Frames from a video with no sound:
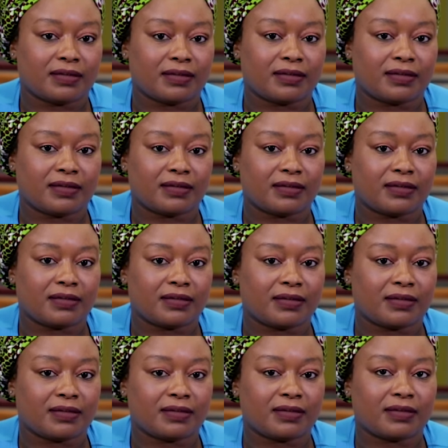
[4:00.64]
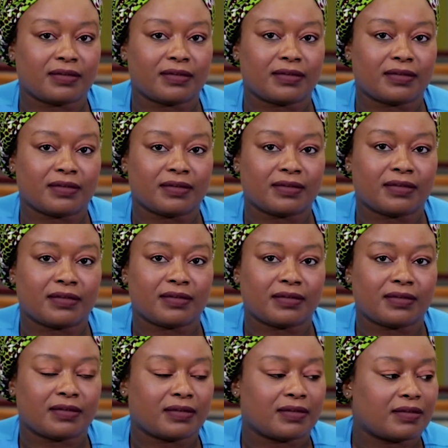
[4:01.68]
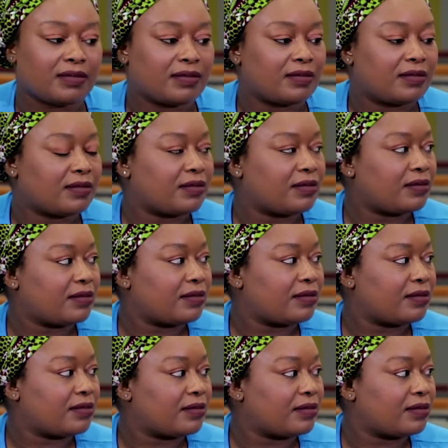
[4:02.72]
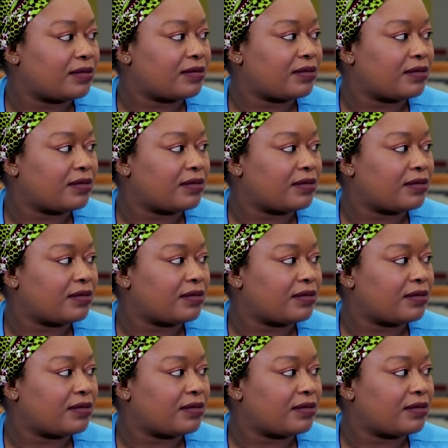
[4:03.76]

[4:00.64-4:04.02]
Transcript: No words are spoken by the person on screen.